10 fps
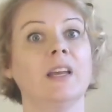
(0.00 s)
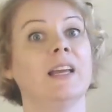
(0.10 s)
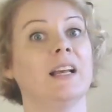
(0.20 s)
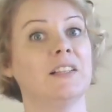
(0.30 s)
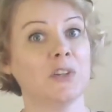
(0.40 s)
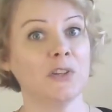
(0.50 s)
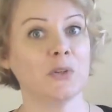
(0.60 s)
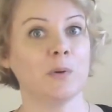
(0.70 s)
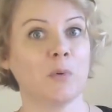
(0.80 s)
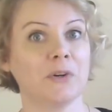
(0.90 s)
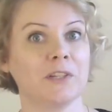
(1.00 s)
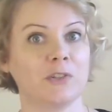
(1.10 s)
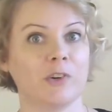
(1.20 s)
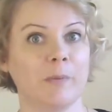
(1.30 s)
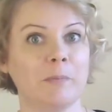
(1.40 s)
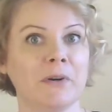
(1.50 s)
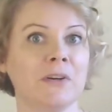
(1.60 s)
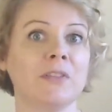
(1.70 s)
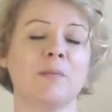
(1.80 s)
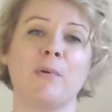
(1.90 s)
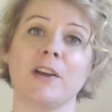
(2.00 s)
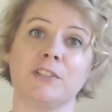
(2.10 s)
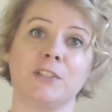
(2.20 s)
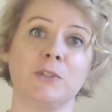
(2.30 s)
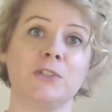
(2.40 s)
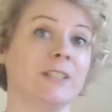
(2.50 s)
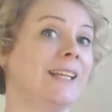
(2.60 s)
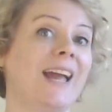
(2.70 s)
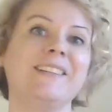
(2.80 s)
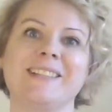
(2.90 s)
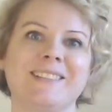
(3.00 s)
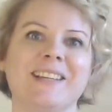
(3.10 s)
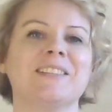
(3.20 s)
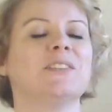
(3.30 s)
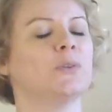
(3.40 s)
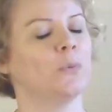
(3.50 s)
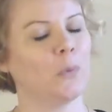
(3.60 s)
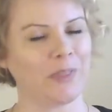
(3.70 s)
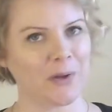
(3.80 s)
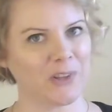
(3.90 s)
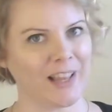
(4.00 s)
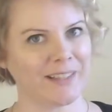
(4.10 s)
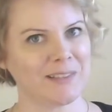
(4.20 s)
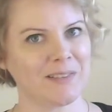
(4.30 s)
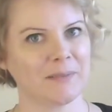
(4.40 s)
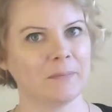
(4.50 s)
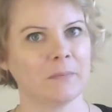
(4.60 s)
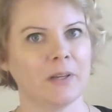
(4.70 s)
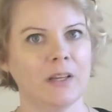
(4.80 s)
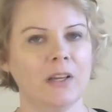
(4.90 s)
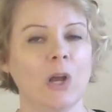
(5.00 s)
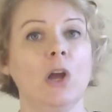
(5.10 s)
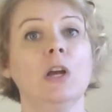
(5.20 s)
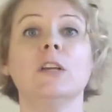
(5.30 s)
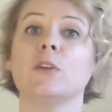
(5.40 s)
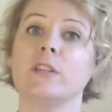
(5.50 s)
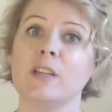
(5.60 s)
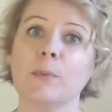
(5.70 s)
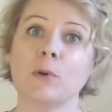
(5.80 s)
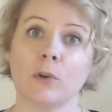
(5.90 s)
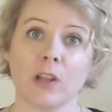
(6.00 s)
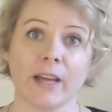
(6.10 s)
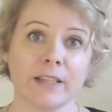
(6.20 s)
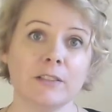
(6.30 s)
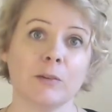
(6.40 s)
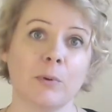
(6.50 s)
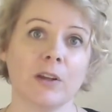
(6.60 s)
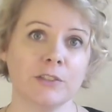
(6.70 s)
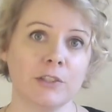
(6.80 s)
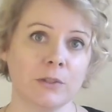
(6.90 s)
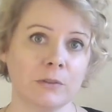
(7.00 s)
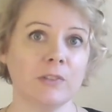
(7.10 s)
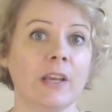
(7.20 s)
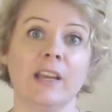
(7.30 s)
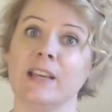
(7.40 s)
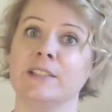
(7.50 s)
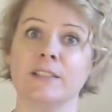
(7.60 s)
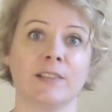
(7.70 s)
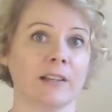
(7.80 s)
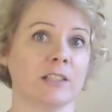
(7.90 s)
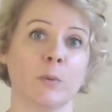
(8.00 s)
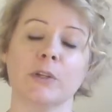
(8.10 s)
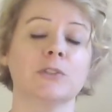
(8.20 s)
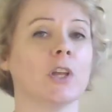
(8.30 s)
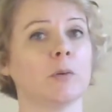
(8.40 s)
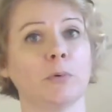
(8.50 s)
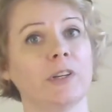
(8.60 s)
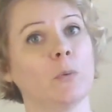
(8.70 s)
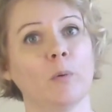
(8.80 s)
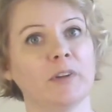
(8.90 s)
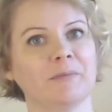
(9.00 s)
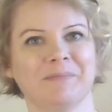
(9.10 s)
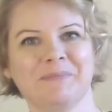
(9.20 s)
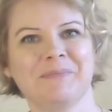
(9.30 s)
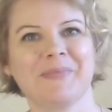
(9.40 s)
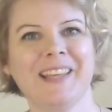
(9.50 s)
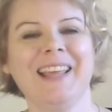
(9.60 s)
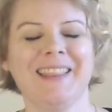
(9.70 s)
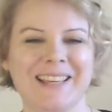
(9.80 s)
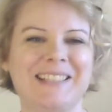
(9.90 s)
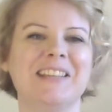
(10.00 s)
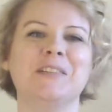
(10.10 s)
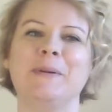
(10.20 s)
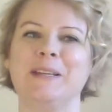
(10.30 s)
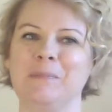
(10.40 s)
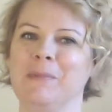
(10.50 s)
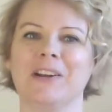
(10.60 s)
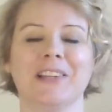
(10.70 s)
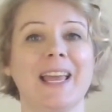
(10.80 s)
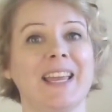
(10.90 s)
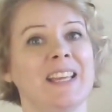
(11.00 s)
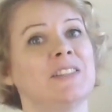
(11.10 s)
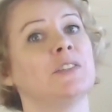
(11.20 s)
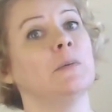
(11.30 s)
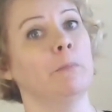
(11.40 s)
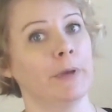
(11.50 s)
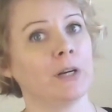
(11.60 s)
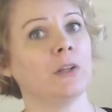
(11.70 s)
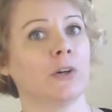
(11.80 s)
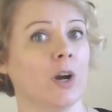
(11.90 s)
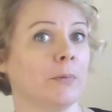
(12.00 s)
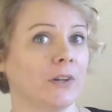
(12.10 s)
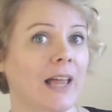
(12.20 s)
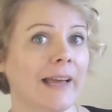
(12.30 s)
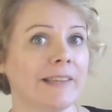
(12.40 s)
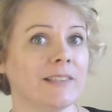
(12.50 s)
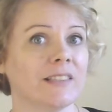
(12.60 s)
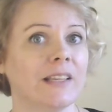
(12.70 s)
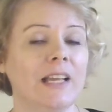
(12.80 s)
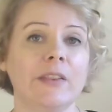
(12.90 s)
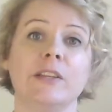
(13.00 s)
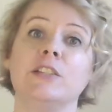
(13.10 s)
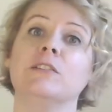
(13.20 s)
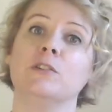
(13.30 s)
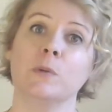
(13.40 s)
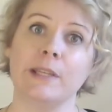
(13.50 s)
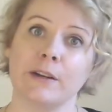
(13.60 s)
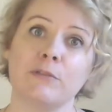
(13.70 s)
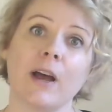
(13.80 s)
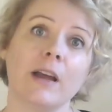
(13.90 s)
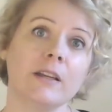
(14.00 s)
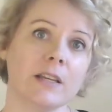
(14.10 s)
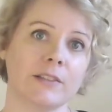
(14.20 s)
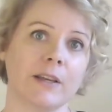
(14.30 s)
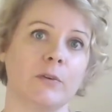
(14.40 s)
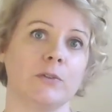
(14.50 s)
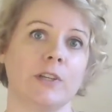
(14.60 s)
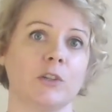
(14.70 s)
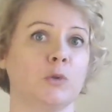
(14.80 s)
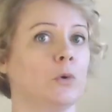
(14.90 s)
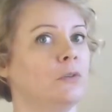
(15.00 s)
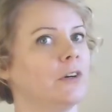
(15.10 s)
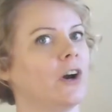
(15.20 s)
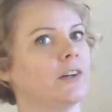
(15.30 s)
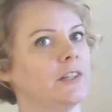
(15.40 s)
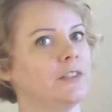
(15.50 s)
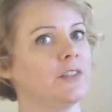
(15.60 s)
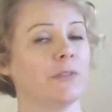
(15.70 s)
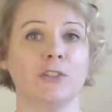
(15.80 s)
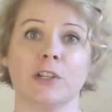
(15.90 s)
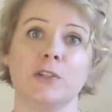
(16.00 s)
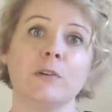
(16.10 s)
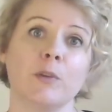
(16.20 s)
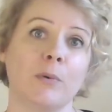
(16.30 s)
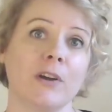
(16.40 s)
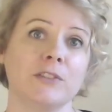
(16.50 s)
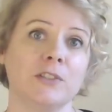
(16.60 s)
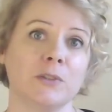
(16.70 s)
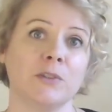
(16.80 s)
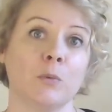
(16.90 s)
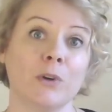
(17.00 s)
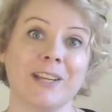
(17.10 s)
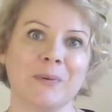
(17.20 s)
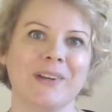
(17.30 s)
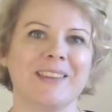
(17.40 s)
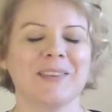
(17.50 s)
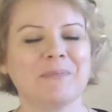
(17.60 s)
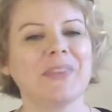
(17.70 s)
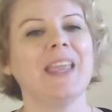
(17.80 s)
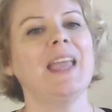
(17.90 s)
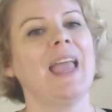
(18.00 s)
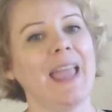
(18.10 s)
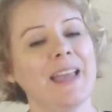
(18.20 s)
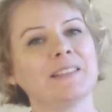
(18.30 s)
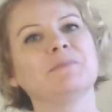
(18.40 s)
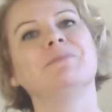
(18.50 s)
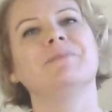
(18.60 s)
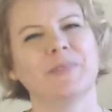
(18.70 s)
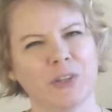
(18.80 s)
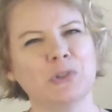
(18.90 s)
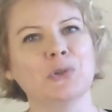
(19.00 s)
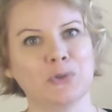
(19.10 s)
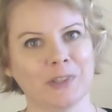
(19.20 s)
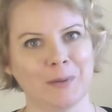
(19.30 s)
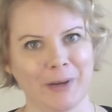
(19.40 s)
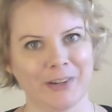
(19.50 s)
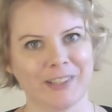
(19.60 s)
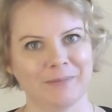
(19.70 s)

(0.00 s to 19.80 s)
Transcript: It's also important to remember that prostitution can't exist without clients. So the typical client of prostitutes is exactly what you saw in Pretty Woman. They tend to be middle-aged, middle or upper class. They tend to identify as heterosexual regardless of the gender of the prostitute they're working with, and they're usually married.